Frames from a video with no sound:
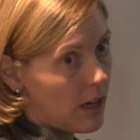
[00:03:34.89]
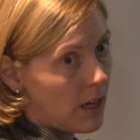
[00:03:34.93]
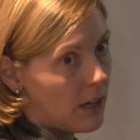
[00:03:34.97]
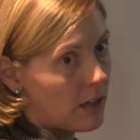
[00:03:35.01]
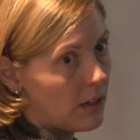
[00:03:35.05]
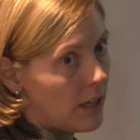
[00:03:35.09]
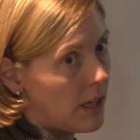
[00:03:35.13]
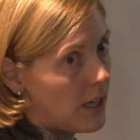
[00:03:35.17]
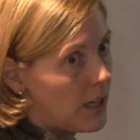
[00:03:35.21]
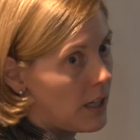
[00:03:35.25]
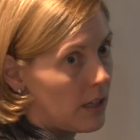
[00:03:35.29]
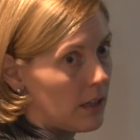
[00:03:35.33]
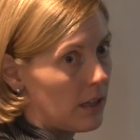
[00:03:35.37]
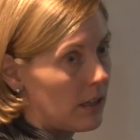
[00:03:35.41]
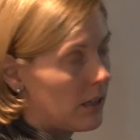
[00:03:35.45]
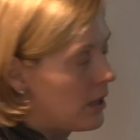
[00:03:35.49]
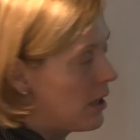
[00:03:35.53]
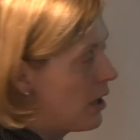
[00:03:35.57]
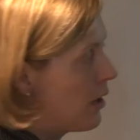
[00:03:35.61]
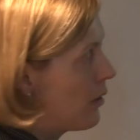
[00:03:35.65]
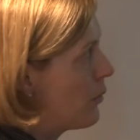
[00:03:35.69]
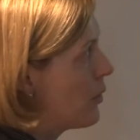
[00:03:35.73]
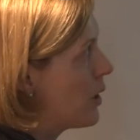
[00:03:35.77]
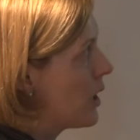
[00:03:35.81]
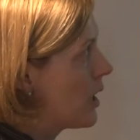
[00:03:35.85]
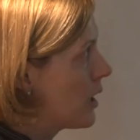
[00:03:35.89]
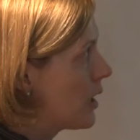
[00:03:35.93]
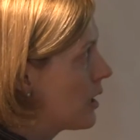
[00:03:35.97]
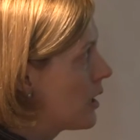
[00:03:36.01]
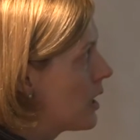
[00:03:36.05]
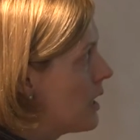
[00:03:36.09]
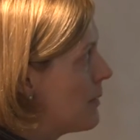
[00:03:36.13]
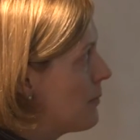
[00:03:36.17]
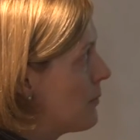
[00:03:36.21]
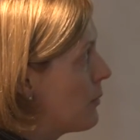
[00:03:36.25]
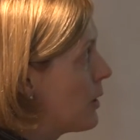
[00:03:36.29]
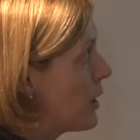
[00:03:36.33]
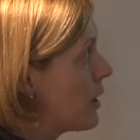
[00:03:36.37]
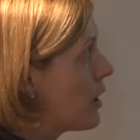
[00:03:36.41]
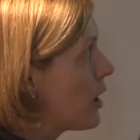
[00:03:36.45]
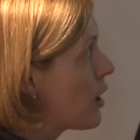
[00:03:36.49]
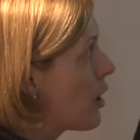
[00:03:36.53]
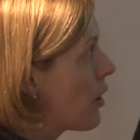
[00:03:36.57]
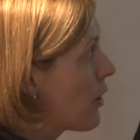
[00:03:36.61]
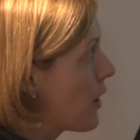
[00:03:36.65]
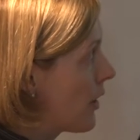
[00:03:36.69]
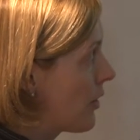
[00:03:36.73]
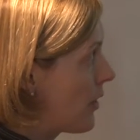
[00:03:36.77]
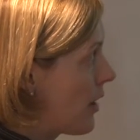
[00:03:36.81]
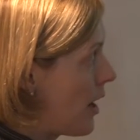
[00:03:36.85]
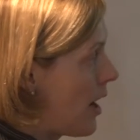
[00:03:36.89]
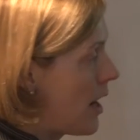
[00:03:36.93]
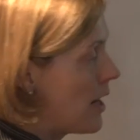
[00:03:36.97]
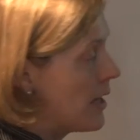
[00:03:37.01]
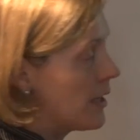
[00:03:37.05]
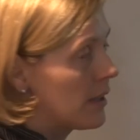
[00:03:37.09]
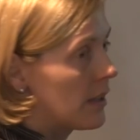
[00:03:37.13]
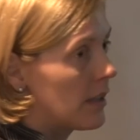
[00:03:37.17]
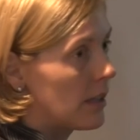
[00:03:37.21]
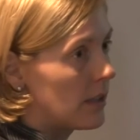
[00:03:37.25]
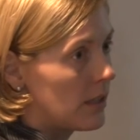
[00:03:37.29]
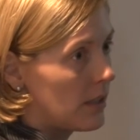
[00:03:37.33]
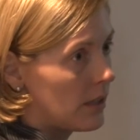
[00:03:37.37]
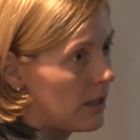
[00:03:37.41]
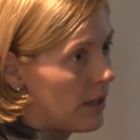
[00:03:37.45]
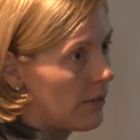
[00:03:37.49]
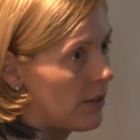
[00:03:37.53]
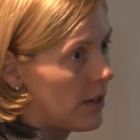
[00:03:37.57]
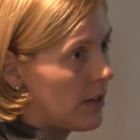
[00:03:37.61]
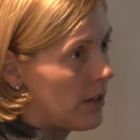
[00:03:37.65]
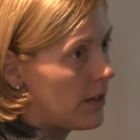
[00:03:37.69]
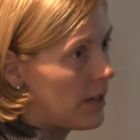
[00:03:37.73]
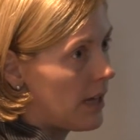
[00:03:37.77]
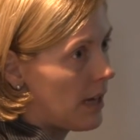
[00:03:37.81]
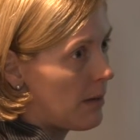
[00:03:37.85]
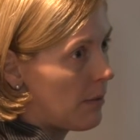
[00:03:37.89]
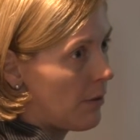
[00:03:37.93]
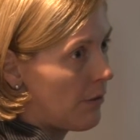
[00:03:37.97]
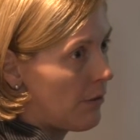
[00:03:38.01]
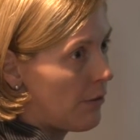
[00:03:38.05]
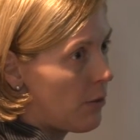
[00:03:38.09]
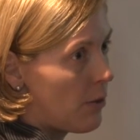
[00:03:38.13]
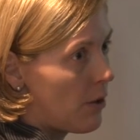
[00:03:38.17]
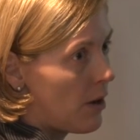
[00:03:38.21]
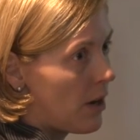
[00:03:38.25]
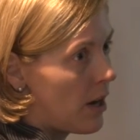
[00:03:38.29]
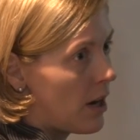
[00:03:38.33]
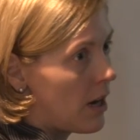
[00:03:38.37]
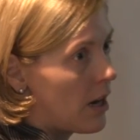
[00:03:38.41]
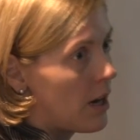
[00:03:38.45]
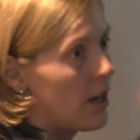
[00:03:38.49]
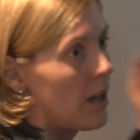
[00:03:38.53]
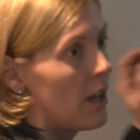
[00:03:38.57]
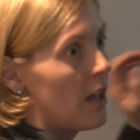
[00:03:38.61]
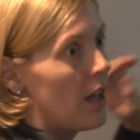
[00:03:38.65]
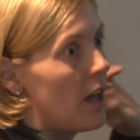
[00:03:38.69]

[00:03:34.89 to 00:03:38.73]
And like, you know, we could keep, we could go get the ice, the delivery the day before